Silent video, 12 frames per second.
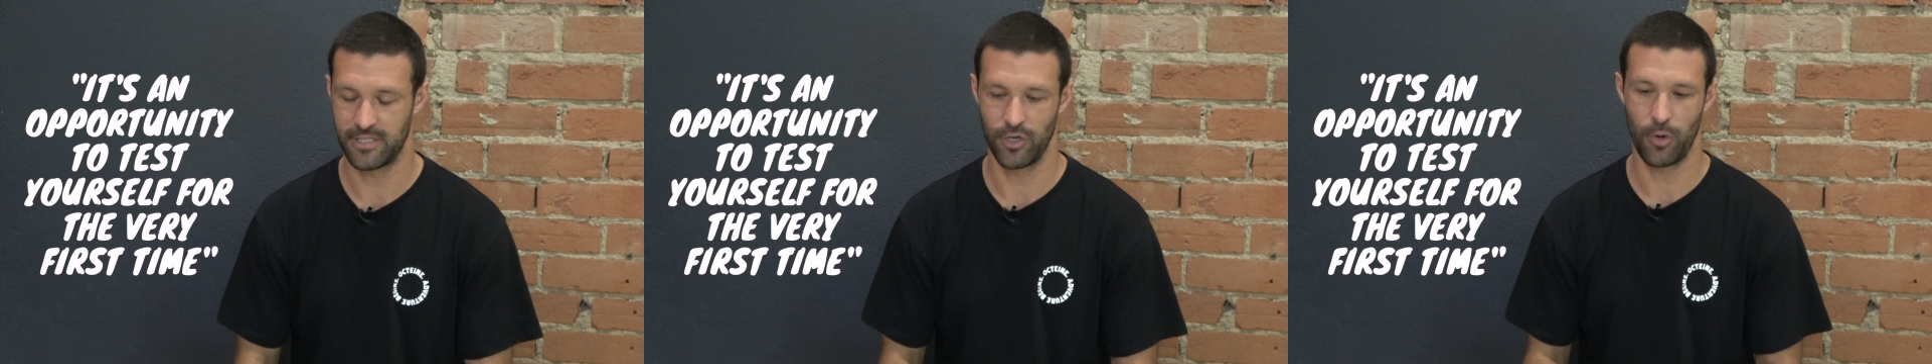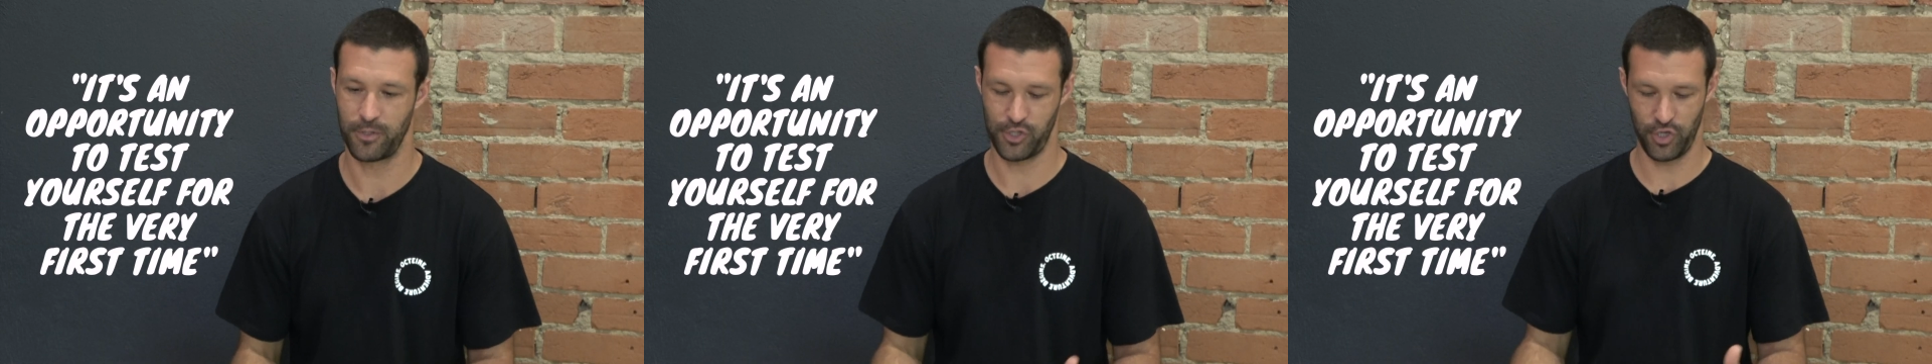it's an
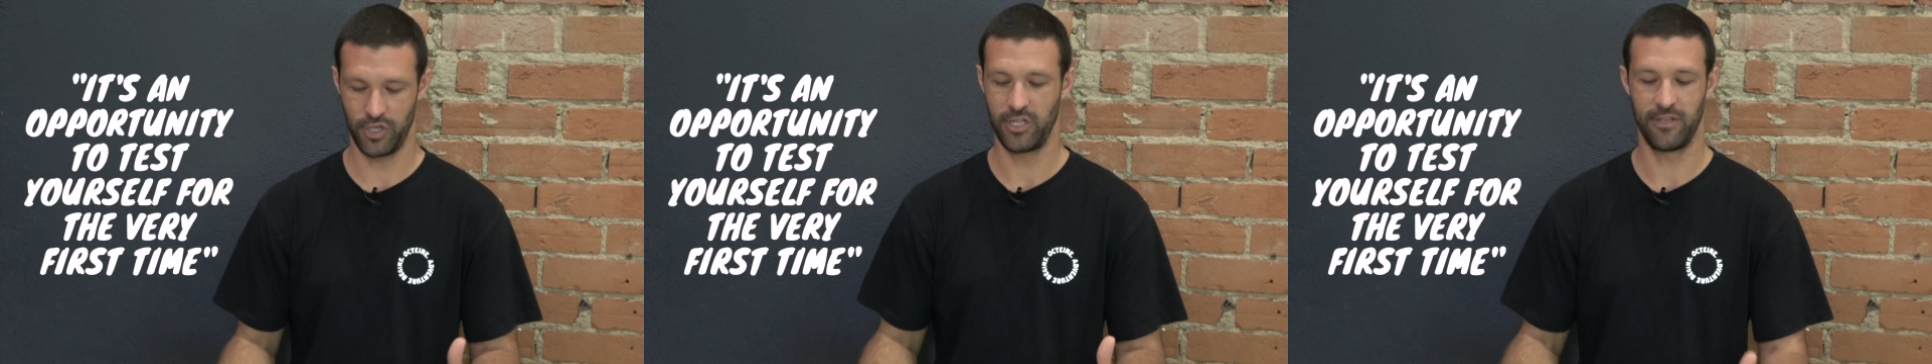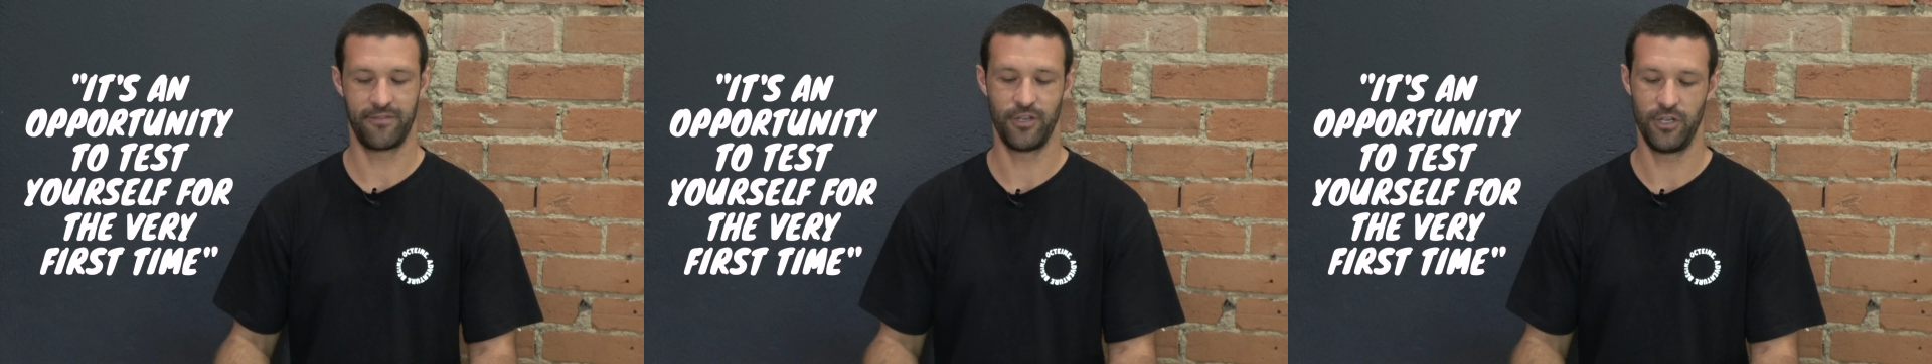
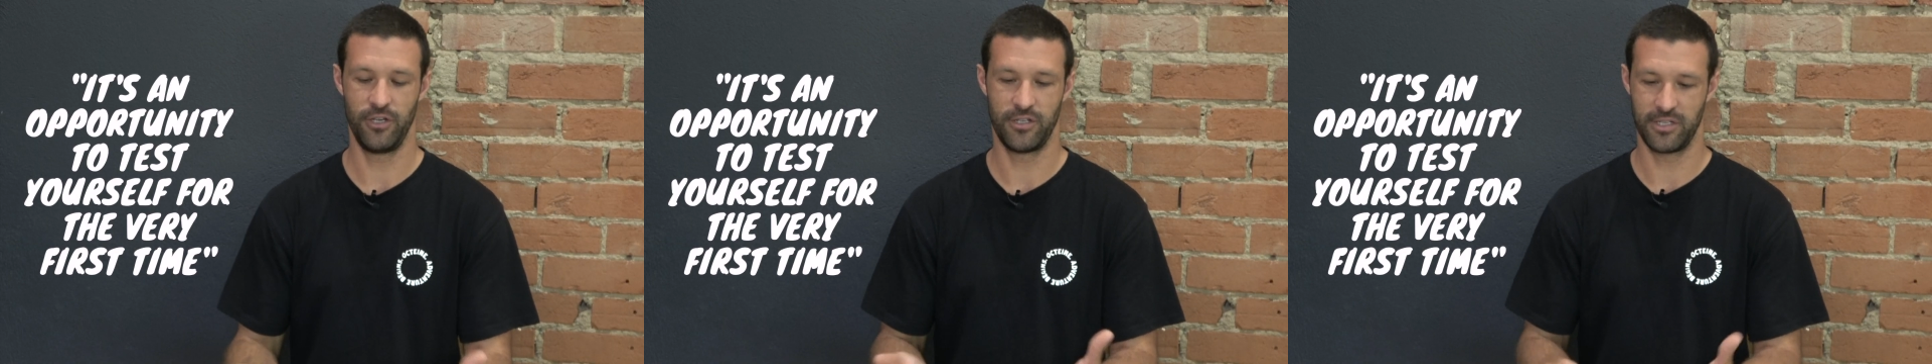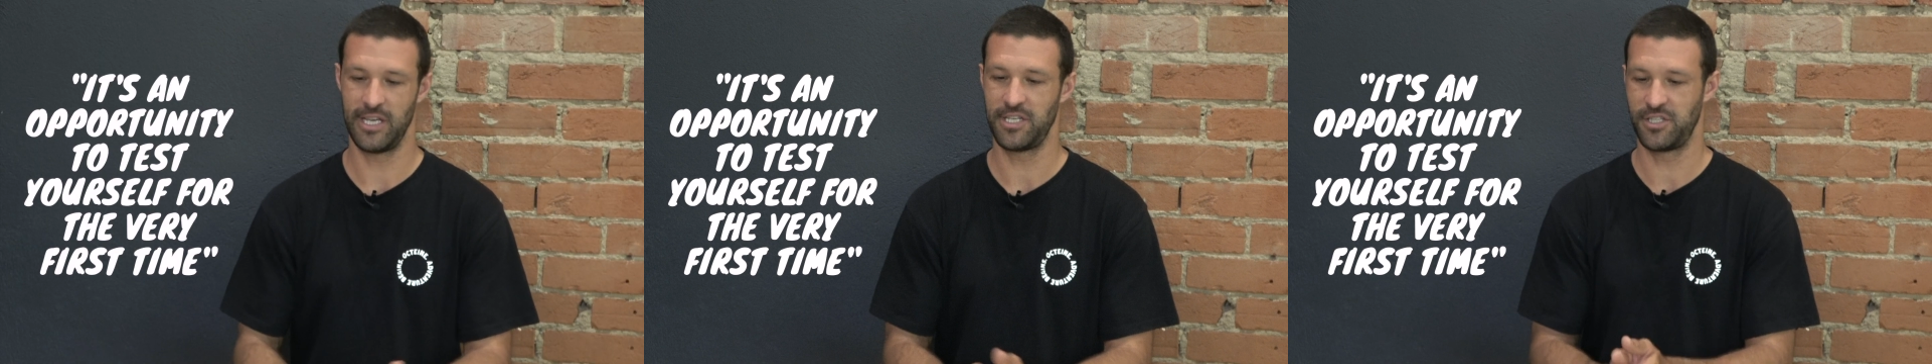opportunity for you
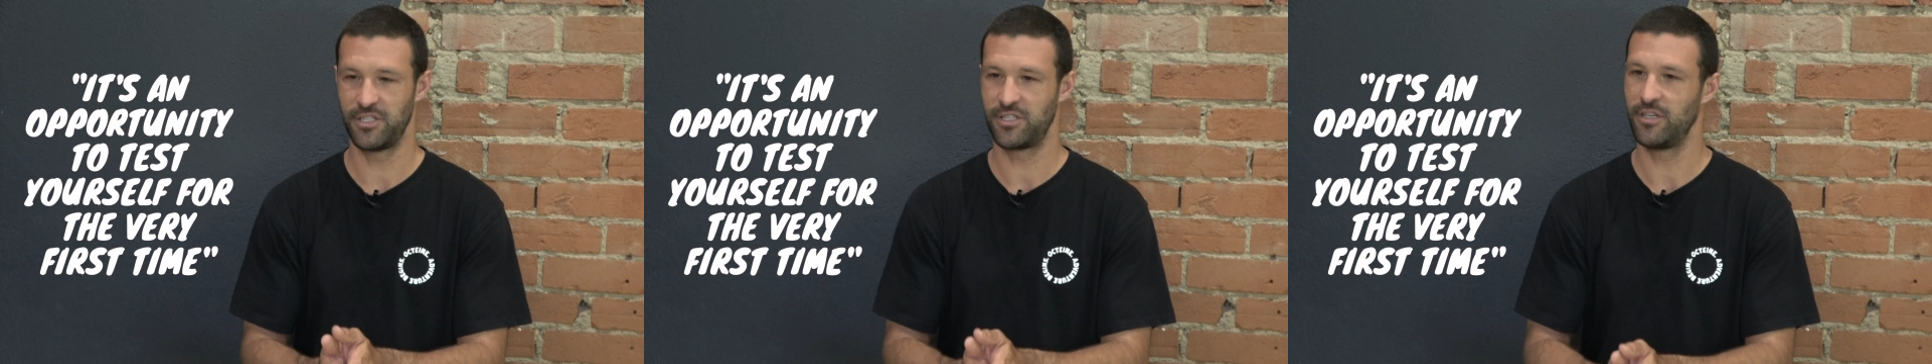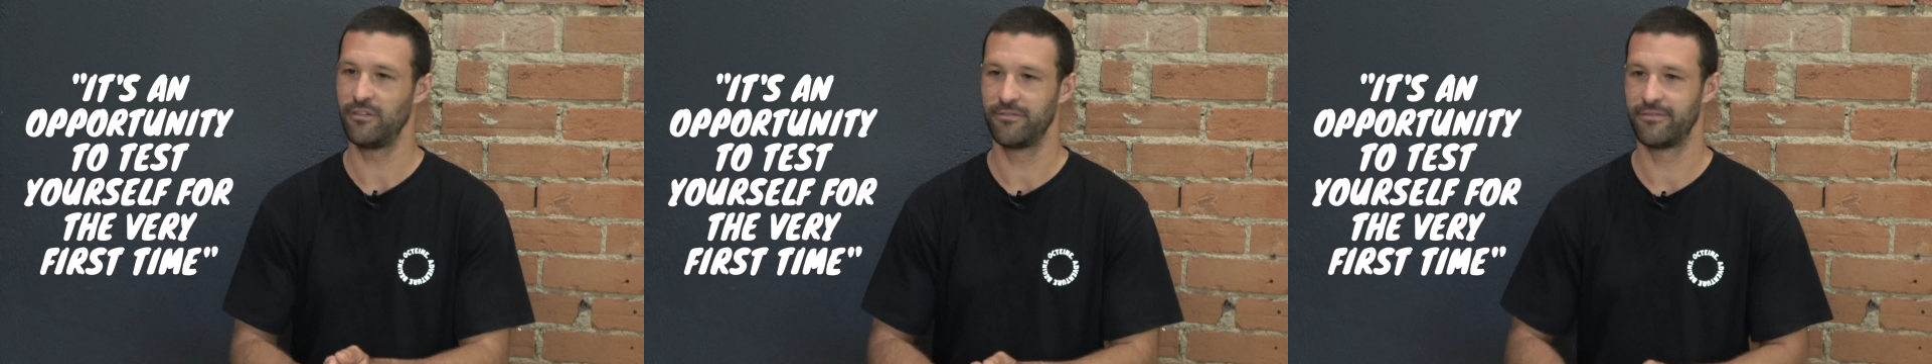to test
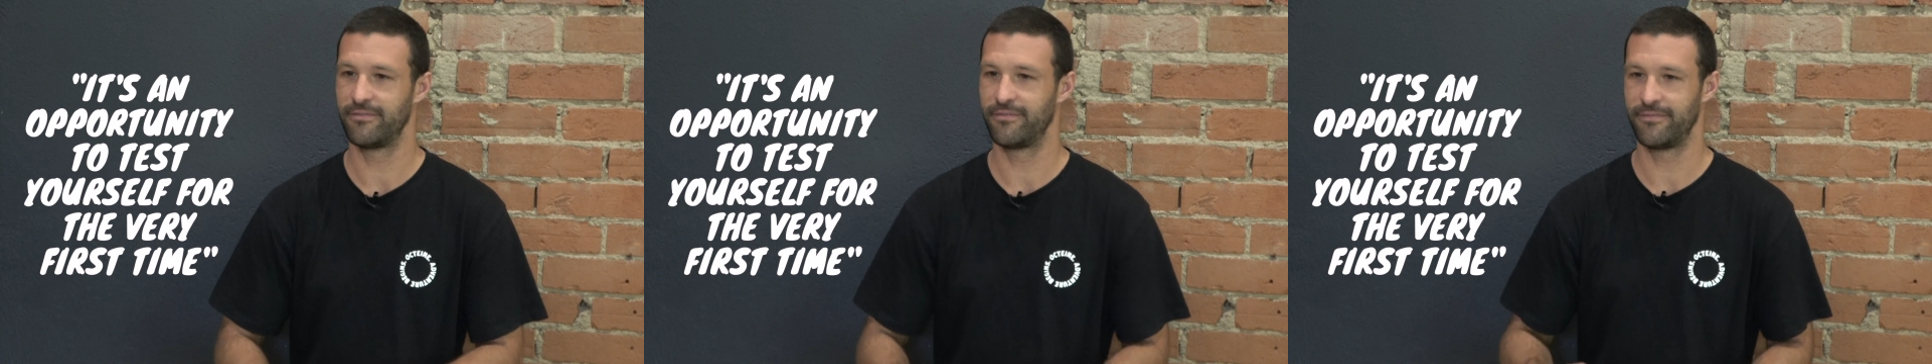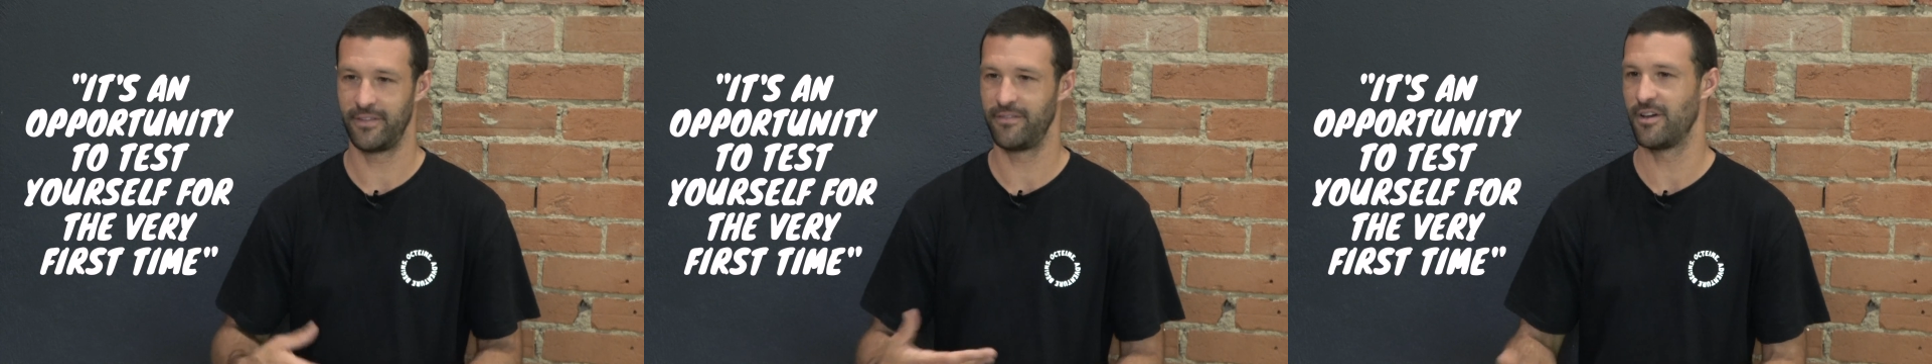yourself
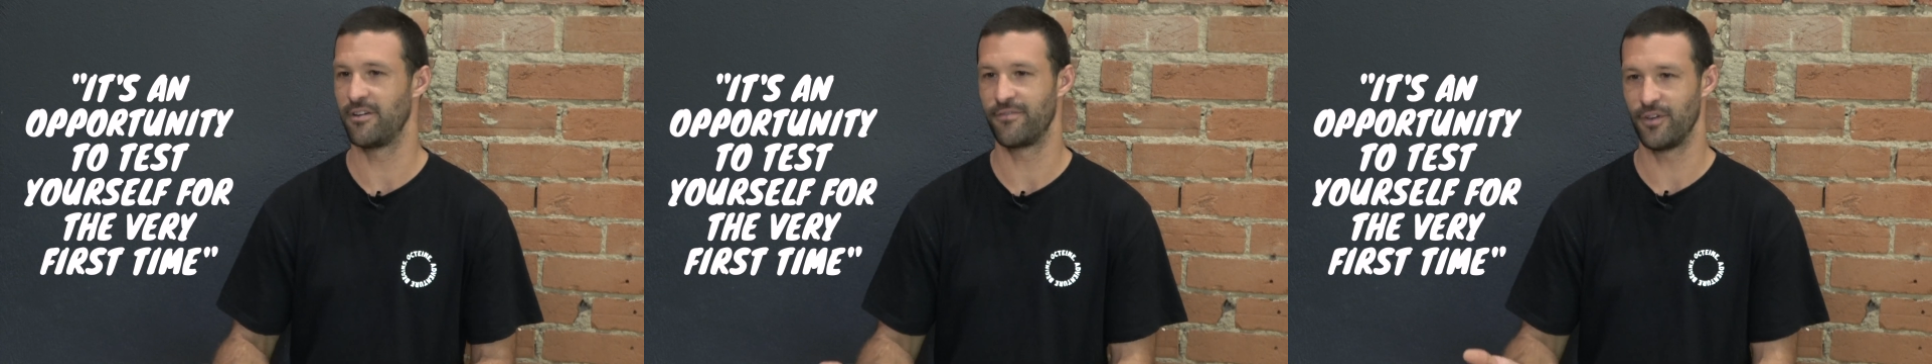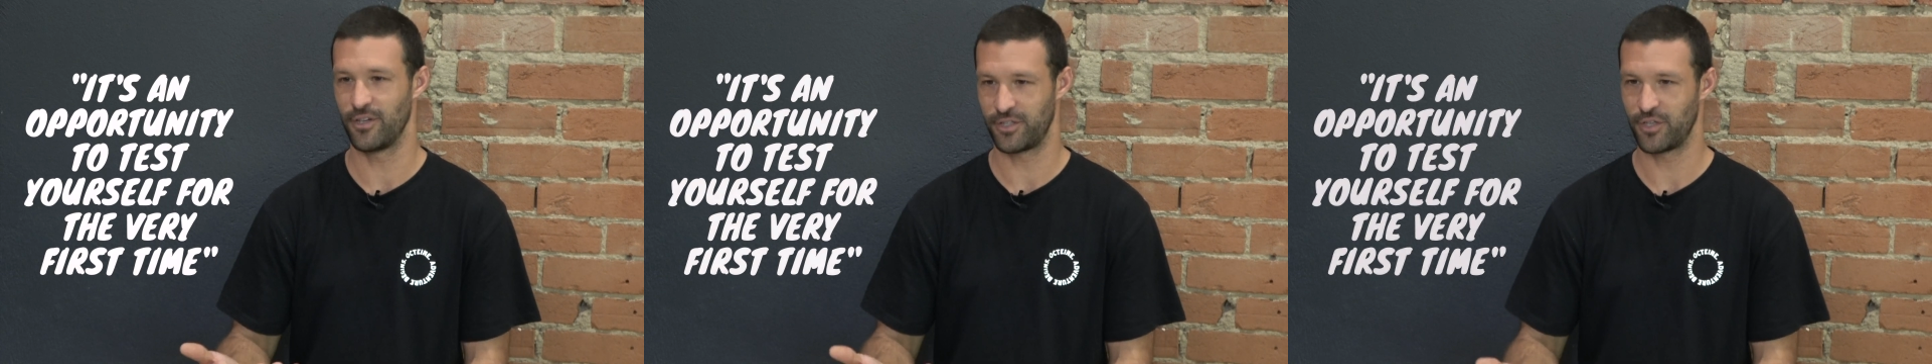for the very
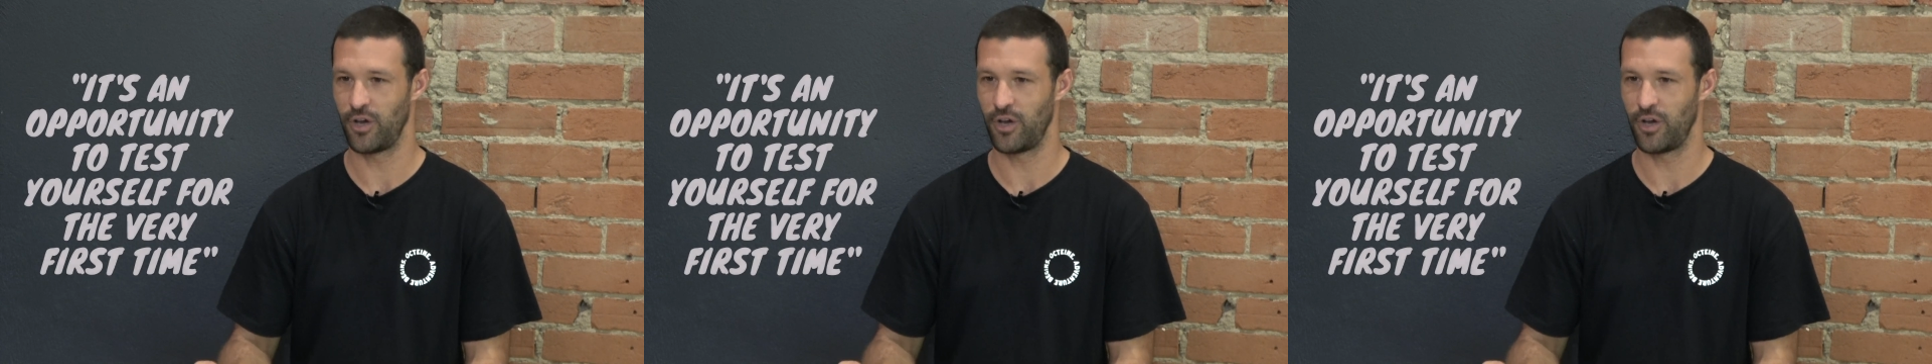first